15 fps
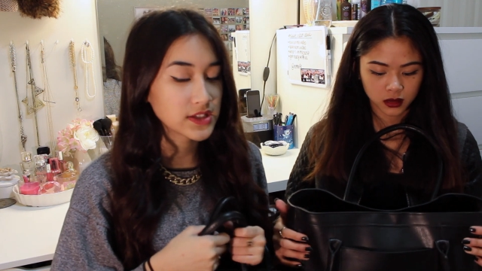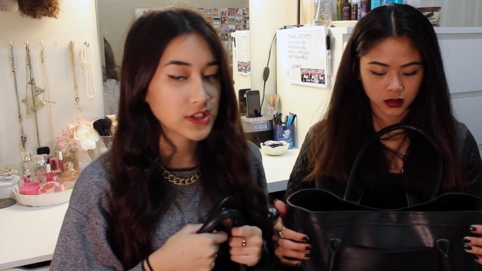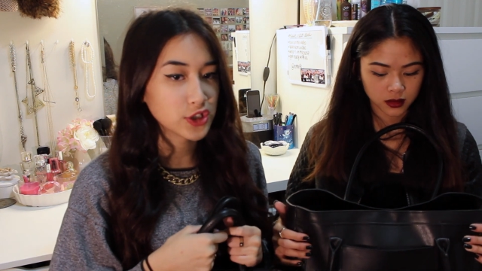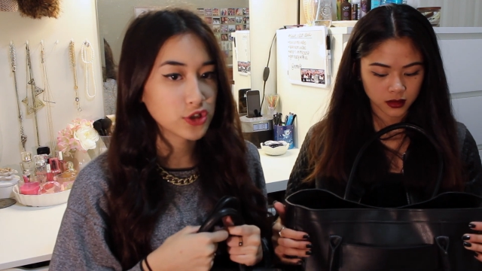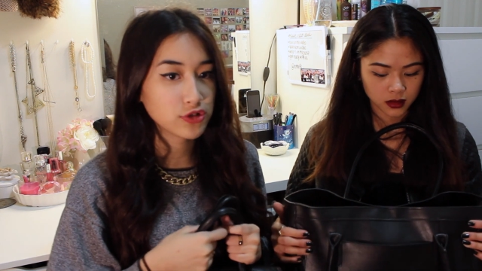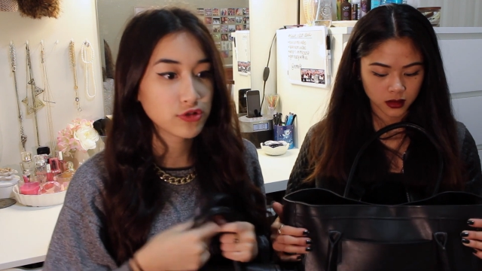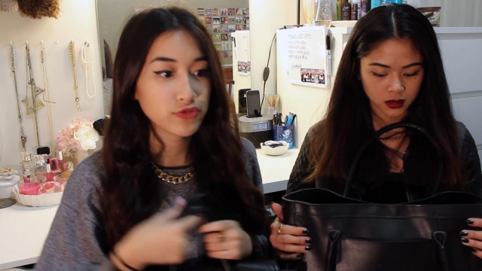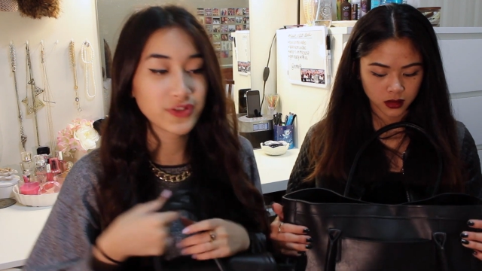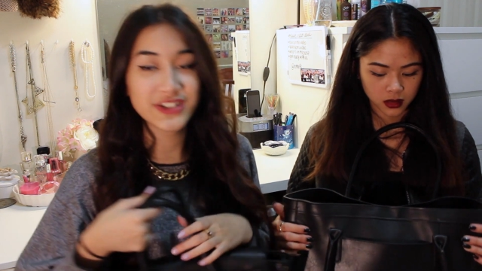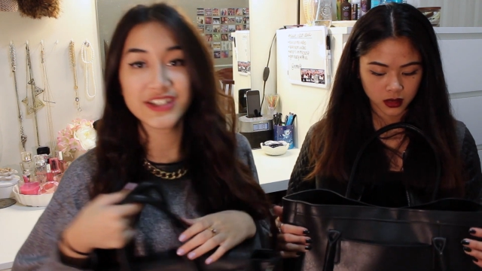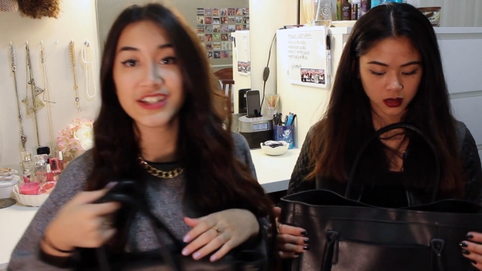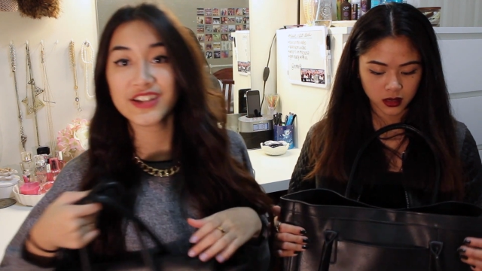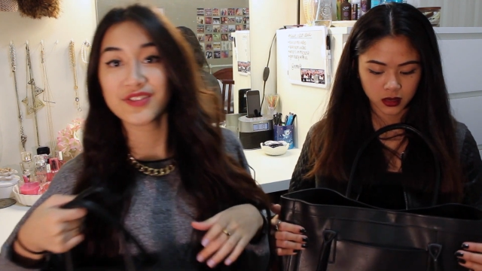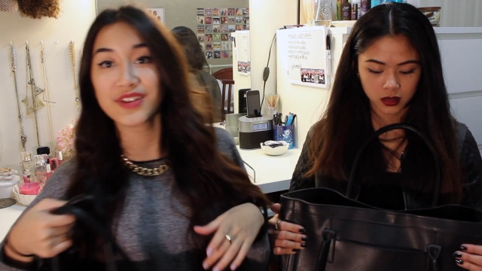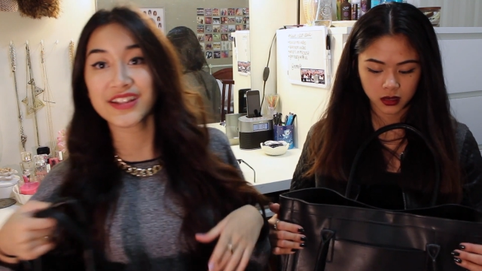Speaker 1: So
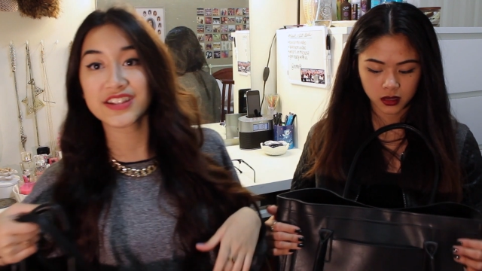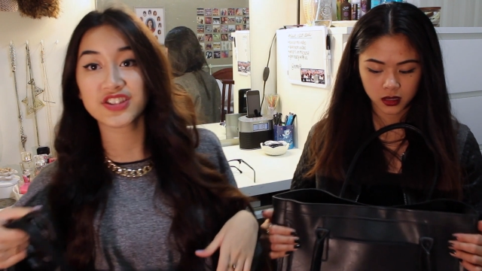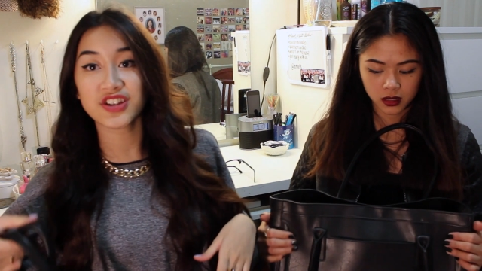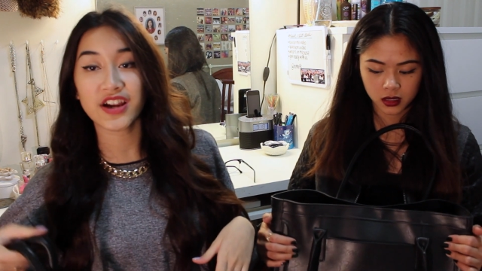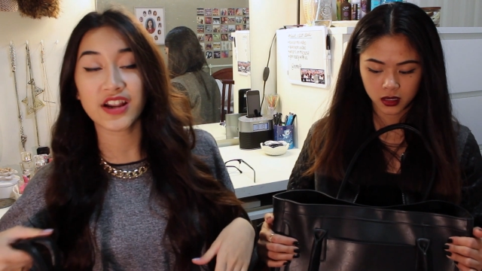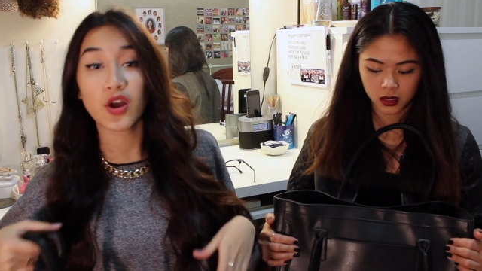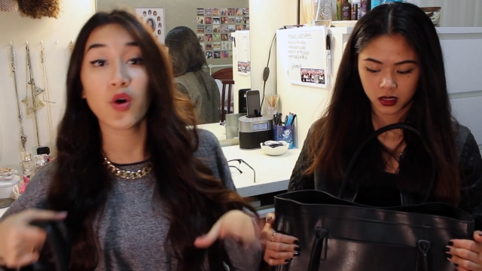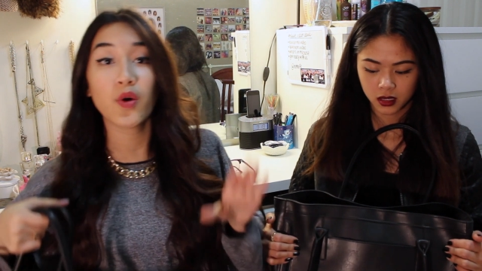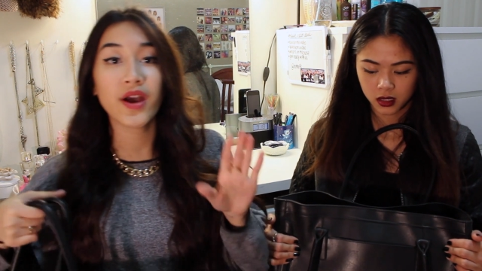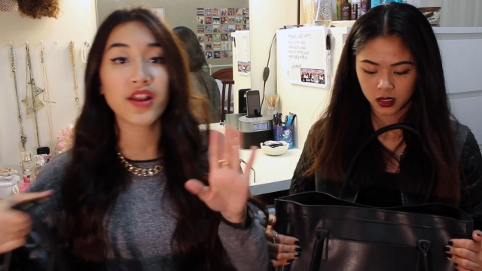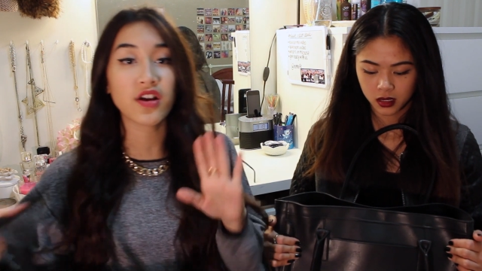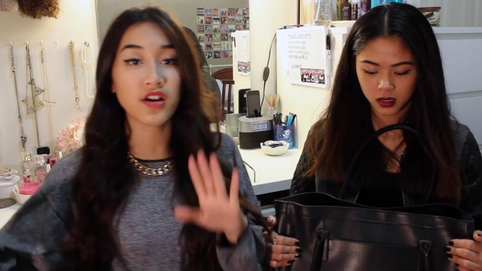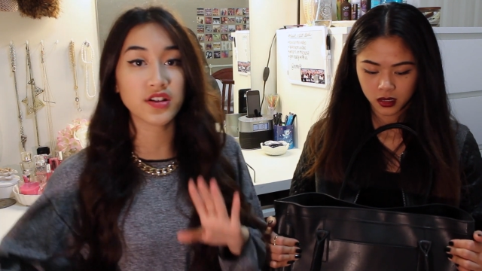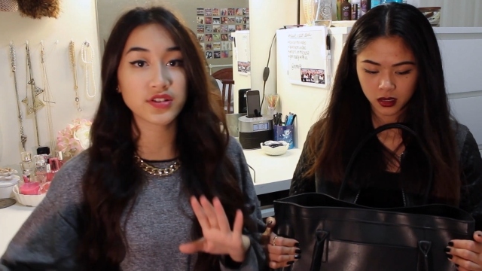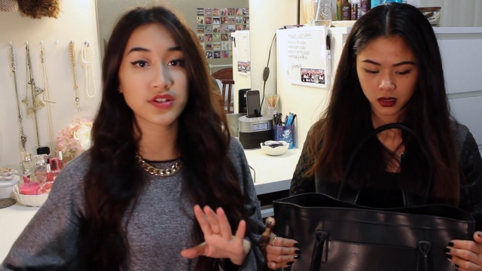Ricci, you can start. Oh,
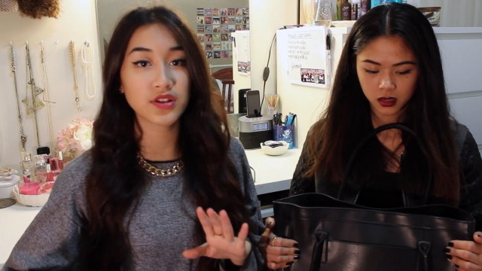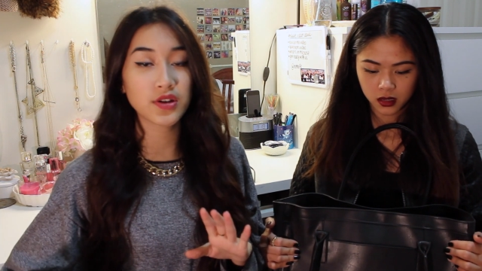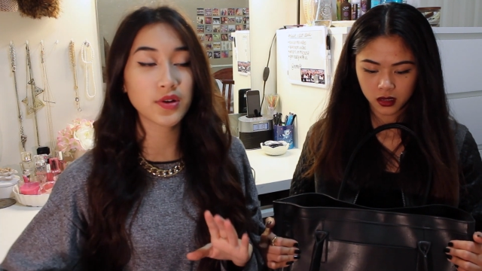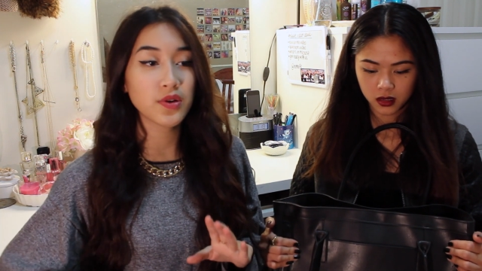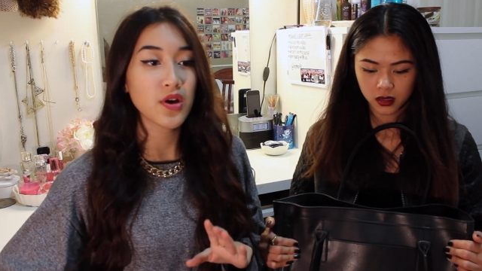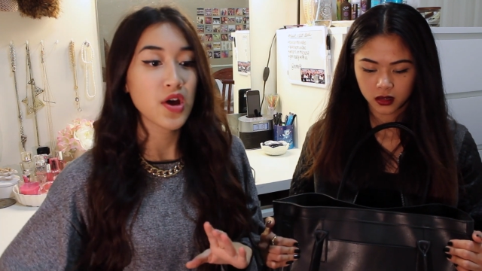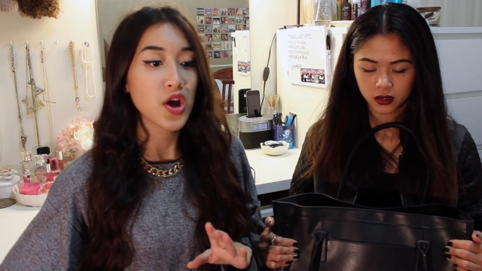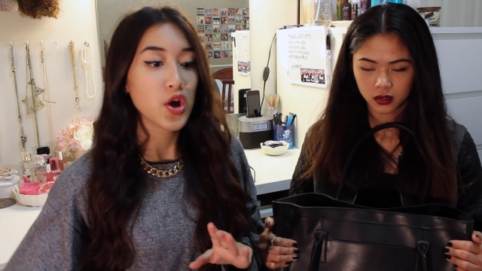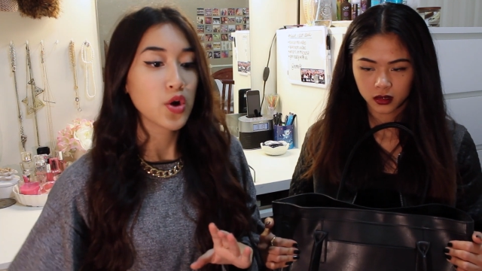and also